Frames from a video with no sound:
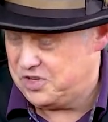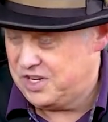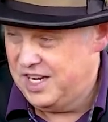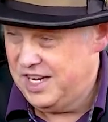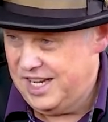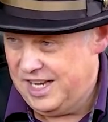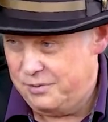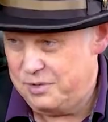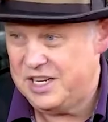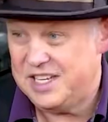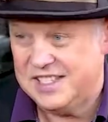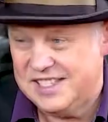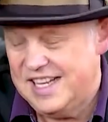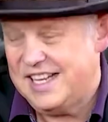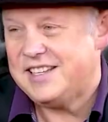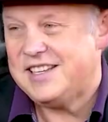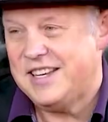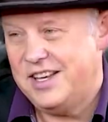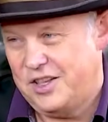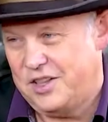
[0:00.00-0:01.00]
I mean, because
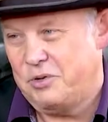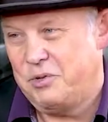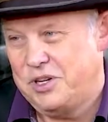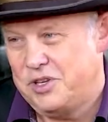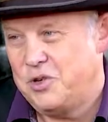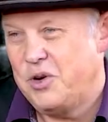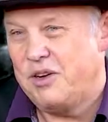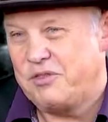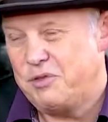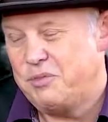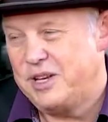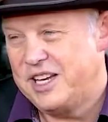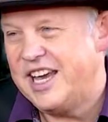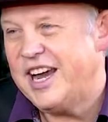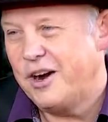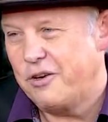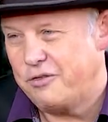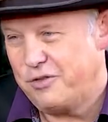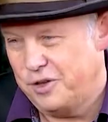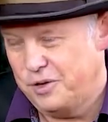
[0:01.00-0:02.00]
that's the other thing we do have to be
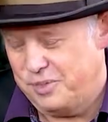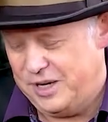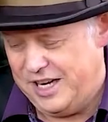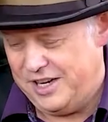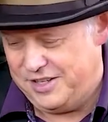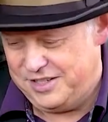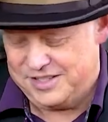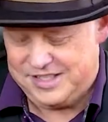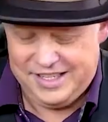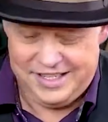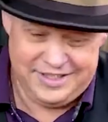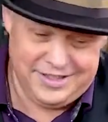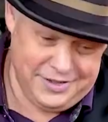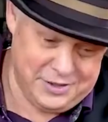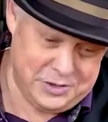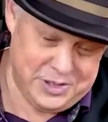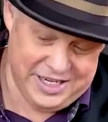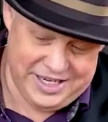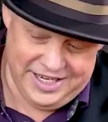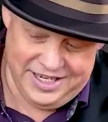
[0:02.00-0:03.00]
careful about. It's like,
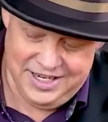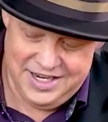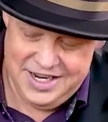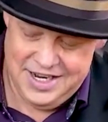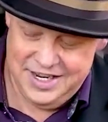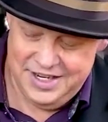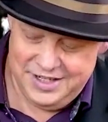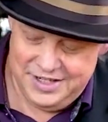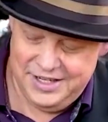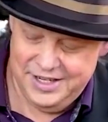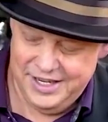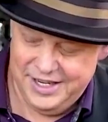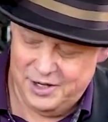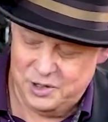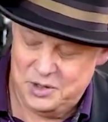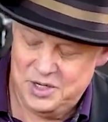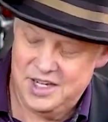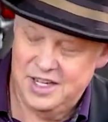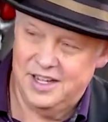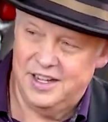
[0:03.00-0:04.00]
okay,
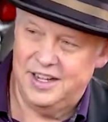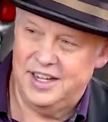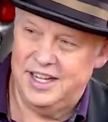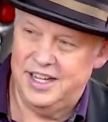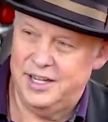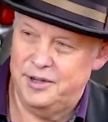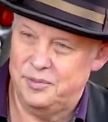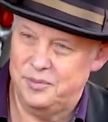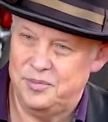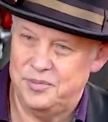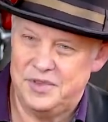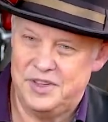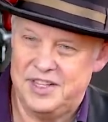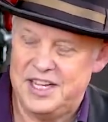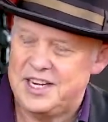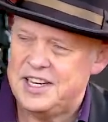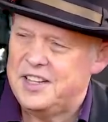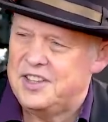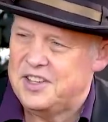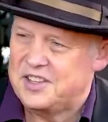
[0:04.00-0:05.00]

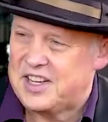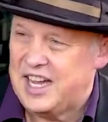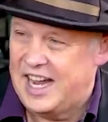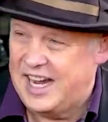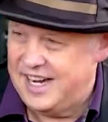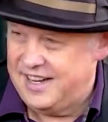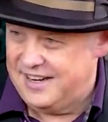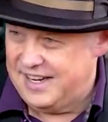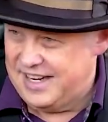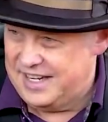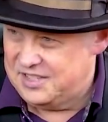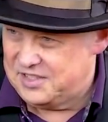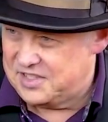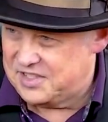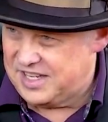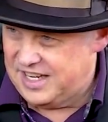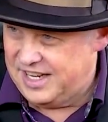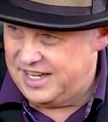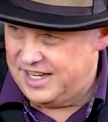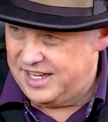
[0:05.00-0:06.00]
they did this iodine
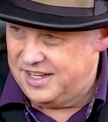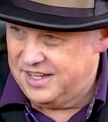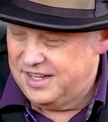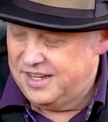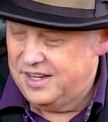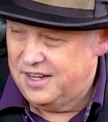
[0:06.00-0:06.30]
study.